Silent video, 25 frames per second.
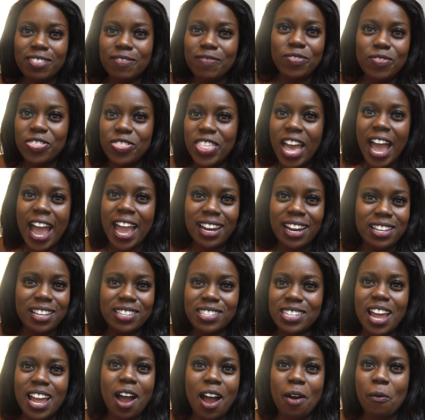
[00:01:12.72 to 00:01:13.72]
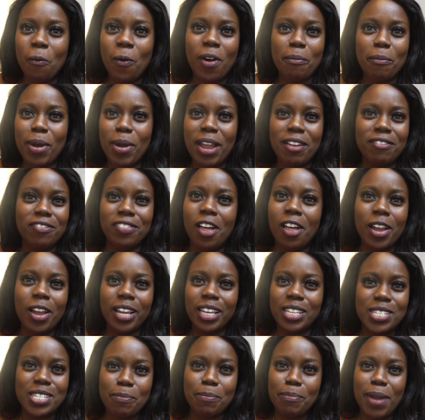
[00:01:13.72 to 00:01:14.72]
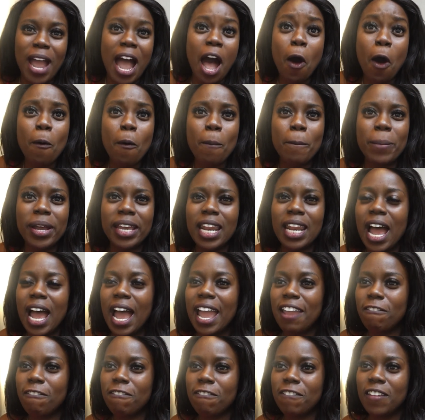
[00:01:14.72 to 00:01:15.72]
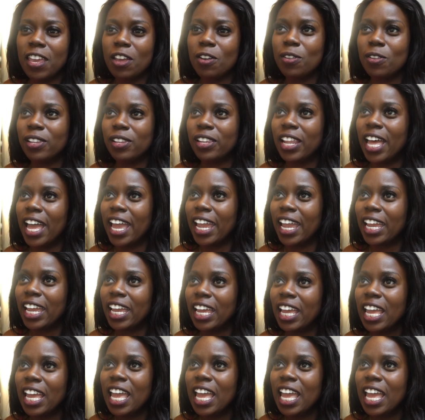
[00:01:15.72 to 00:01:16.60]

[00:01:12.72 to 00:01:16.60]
that is not what my vlog is about, but I feel like